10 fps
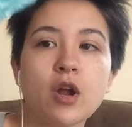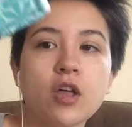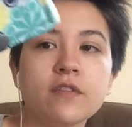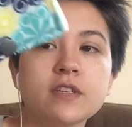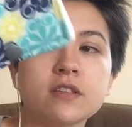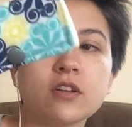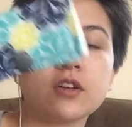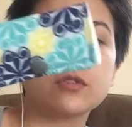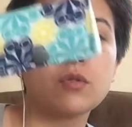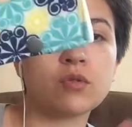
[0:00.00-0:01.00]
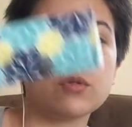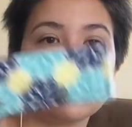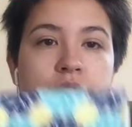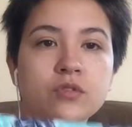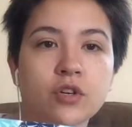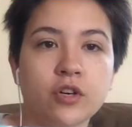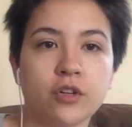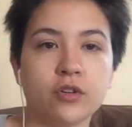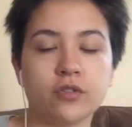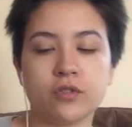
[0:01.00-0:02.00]
all of these could also hold
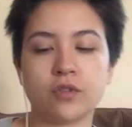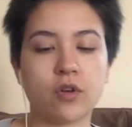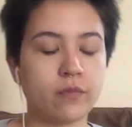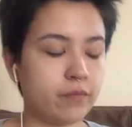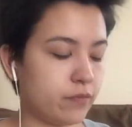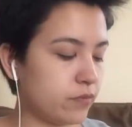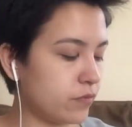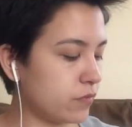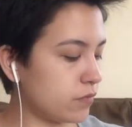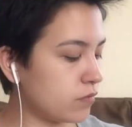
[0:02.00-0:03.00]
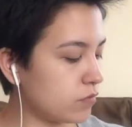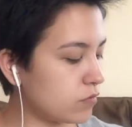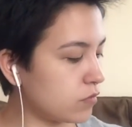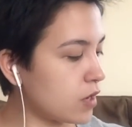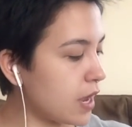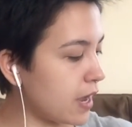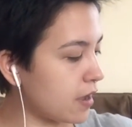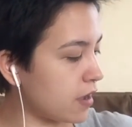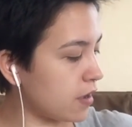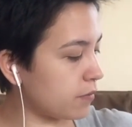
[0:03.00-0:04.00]
circulars, so
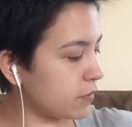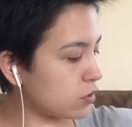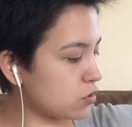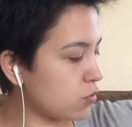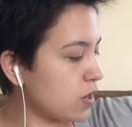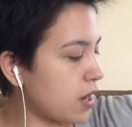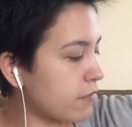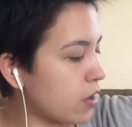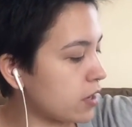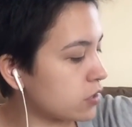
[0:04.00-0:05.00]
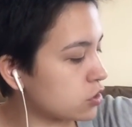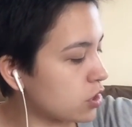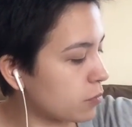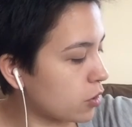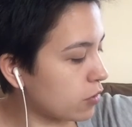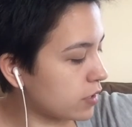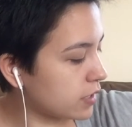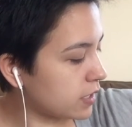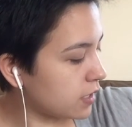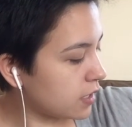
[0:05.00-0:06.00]
those are what I've got in the shop
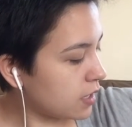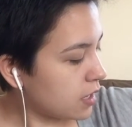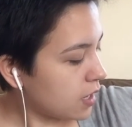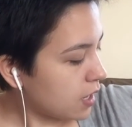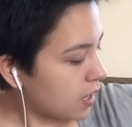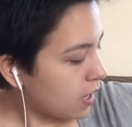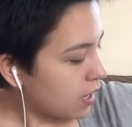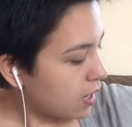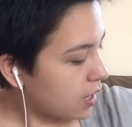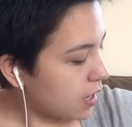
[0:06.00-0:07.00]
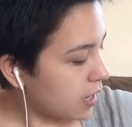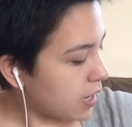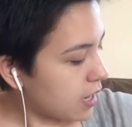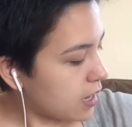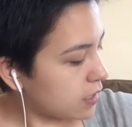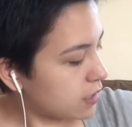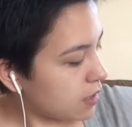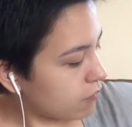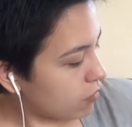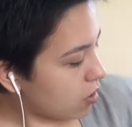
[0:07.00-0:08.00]
currently. And then
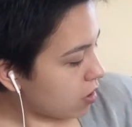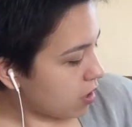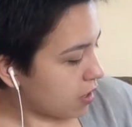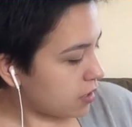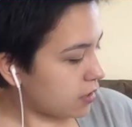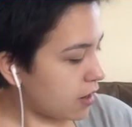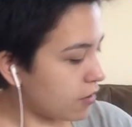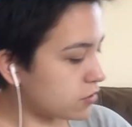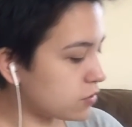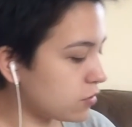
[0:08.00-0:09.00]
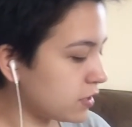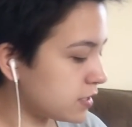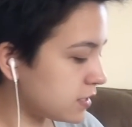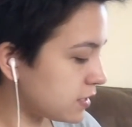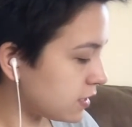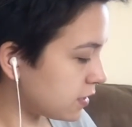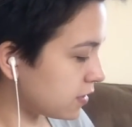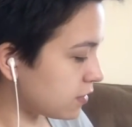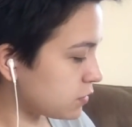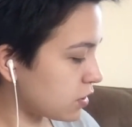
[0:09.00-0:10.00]
I also listed,
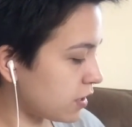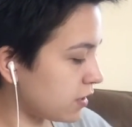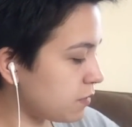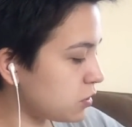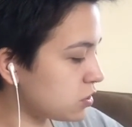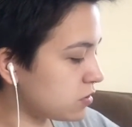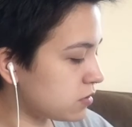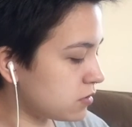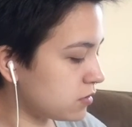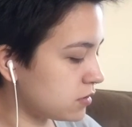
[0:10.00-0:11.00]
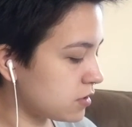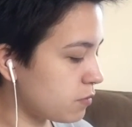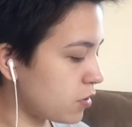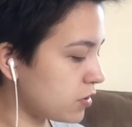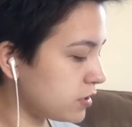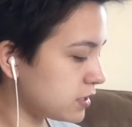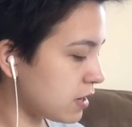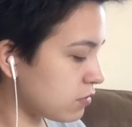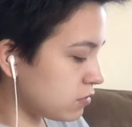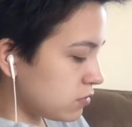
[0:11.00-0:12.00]
I'm sorry, let me just dump all of these
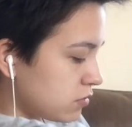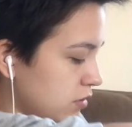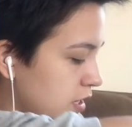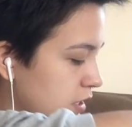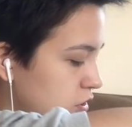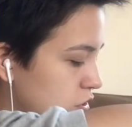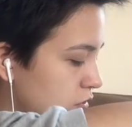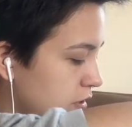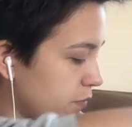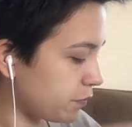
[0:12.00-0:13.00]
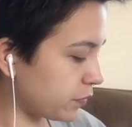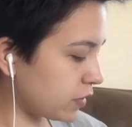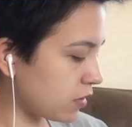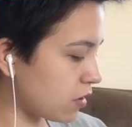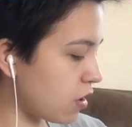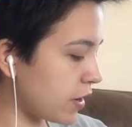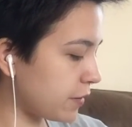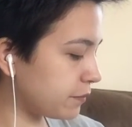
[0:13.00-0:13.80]
out so that I can show them. Okay,